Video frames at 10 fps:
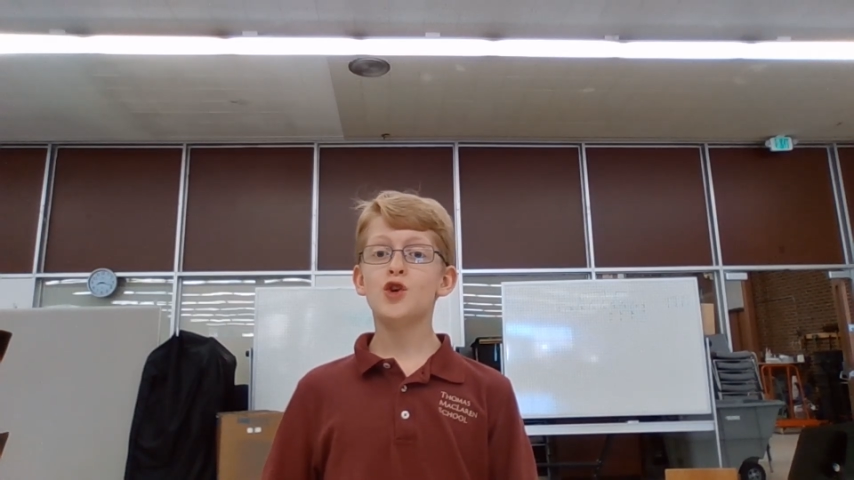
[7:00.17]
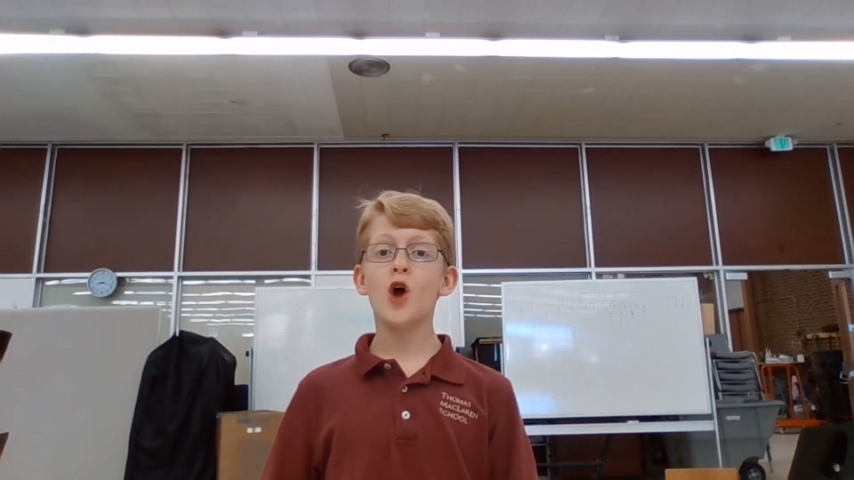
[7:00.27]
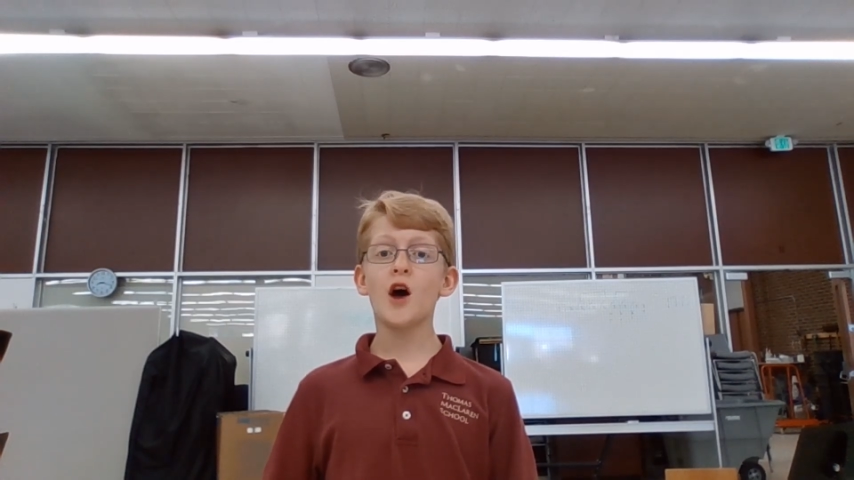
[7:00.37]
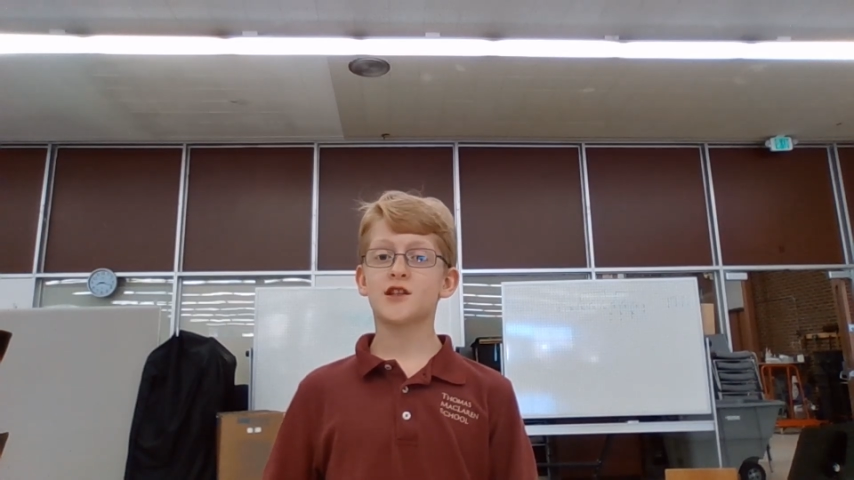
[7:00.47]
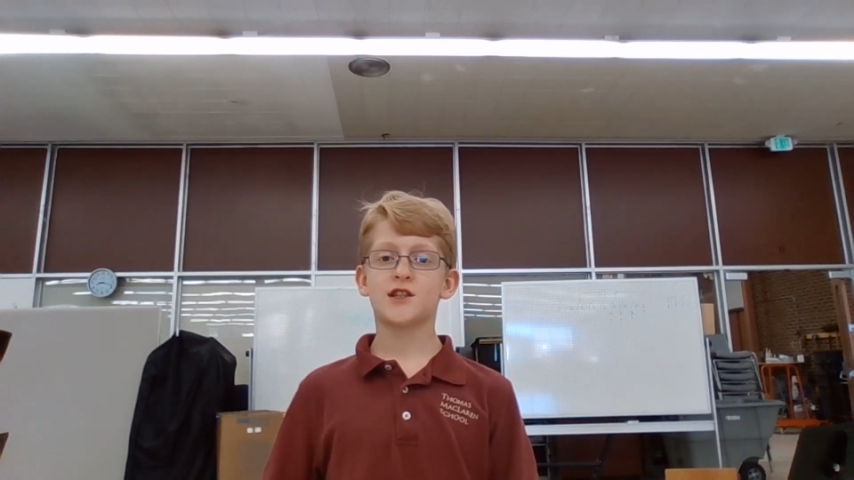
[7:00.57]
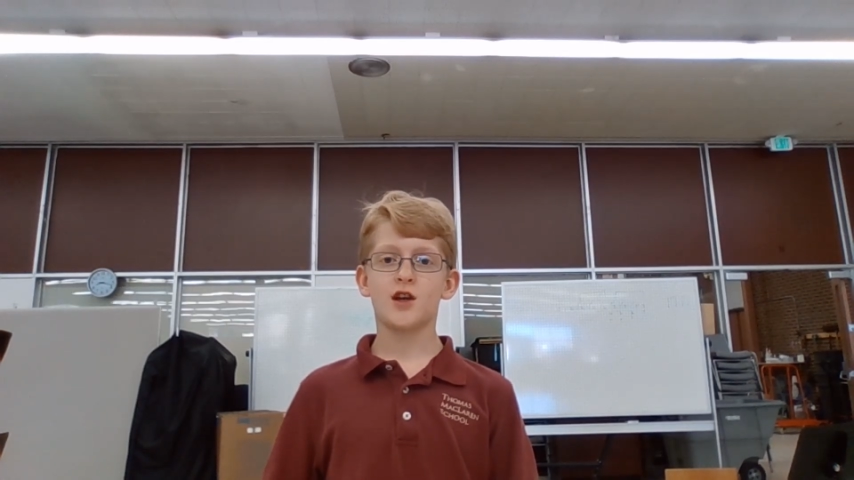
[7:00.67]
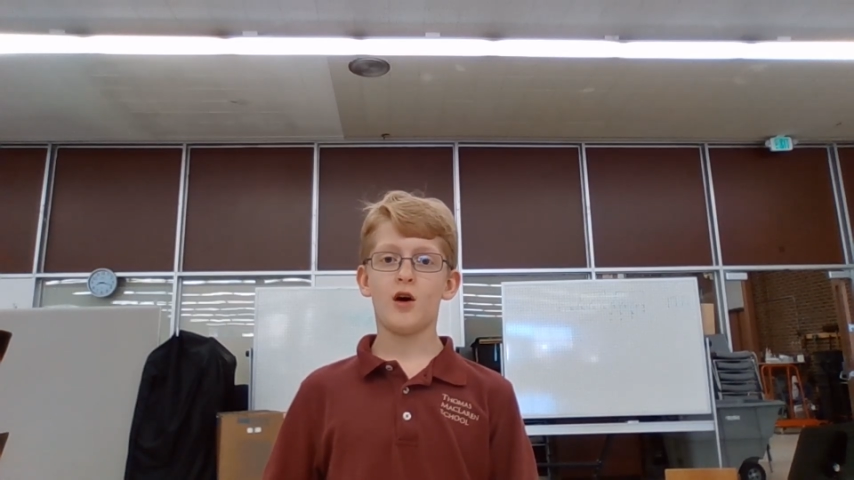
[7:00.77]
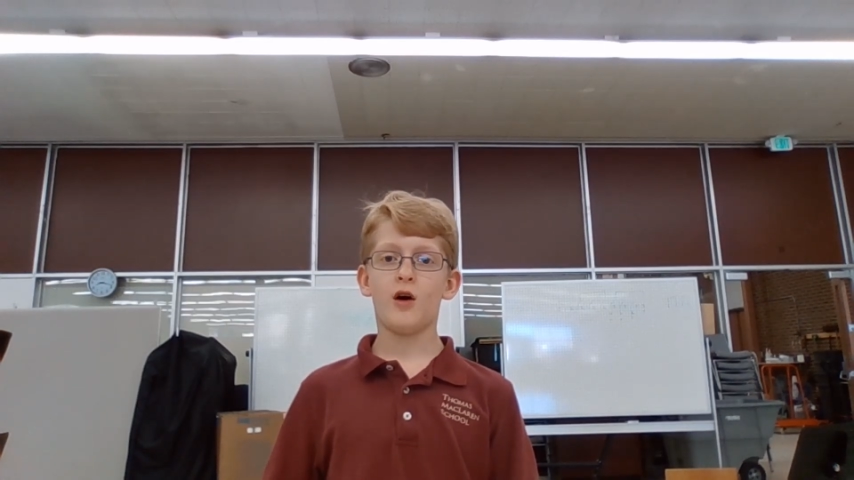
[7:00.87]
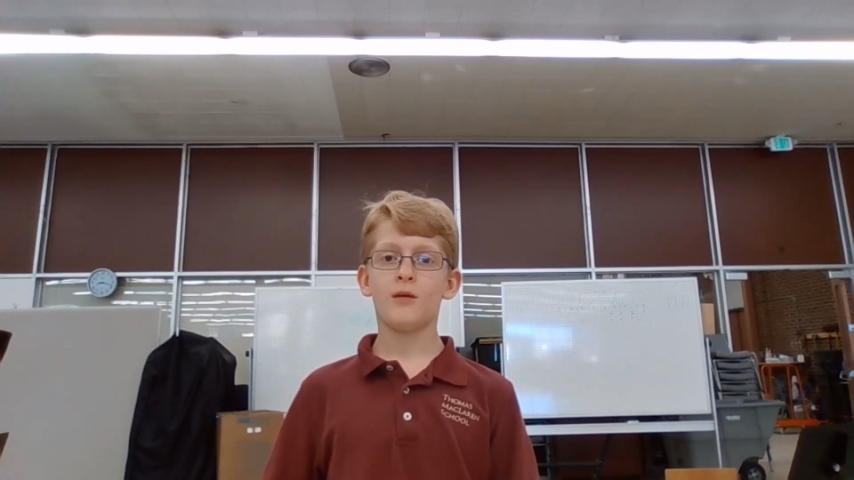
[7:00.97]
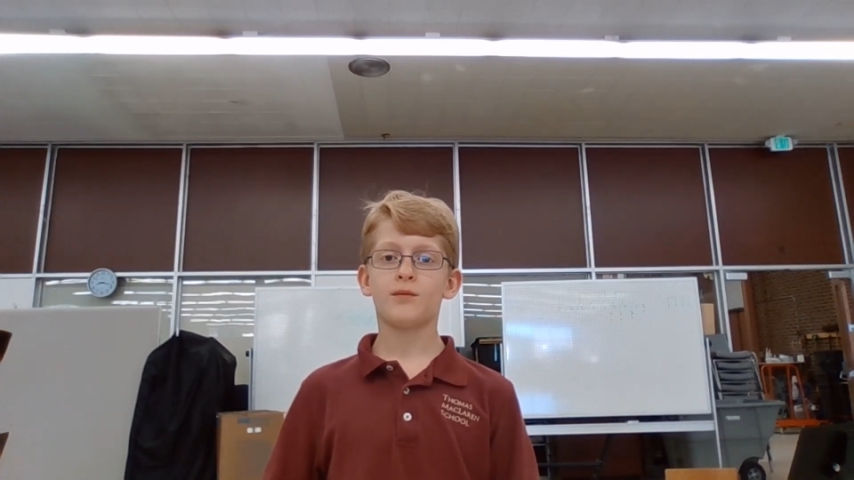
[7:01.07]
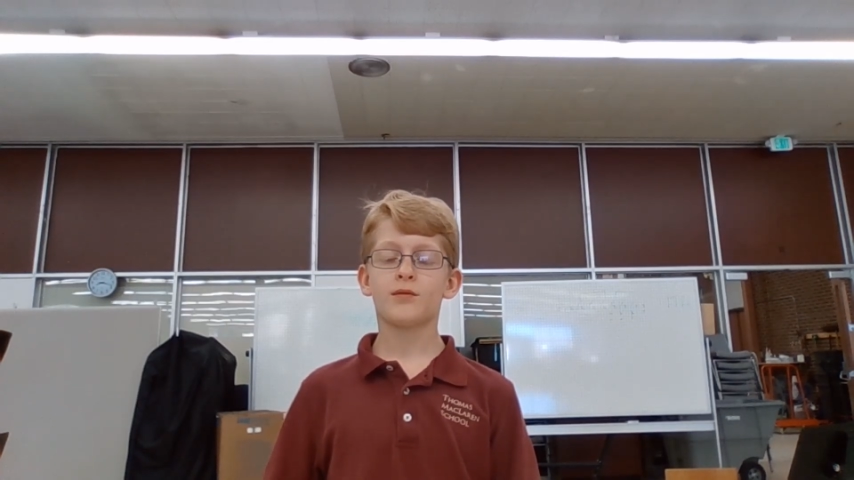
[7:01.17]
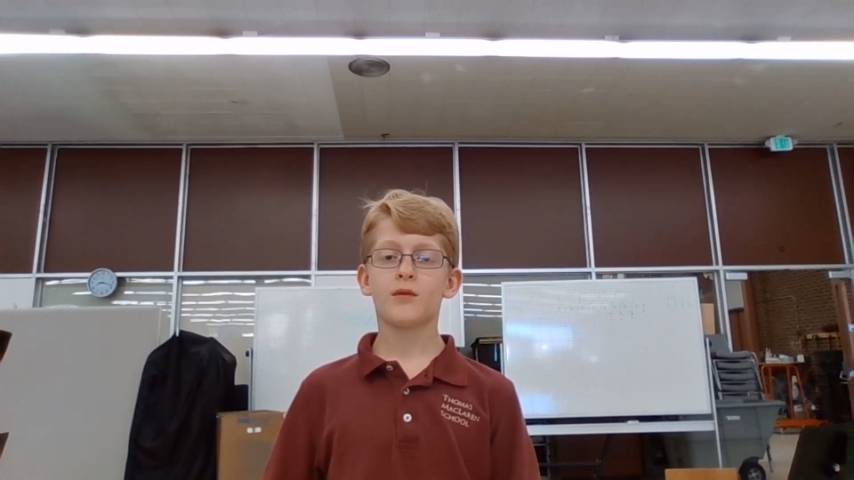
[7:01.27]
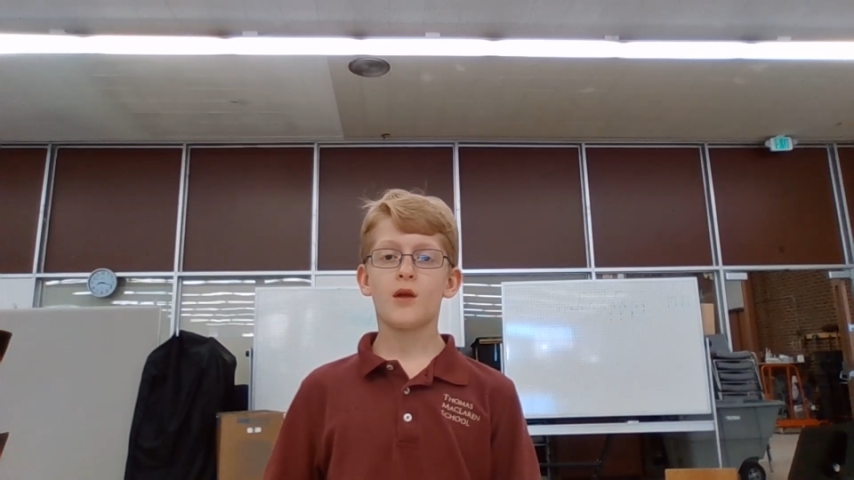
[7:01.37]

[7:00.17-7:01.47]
not at all.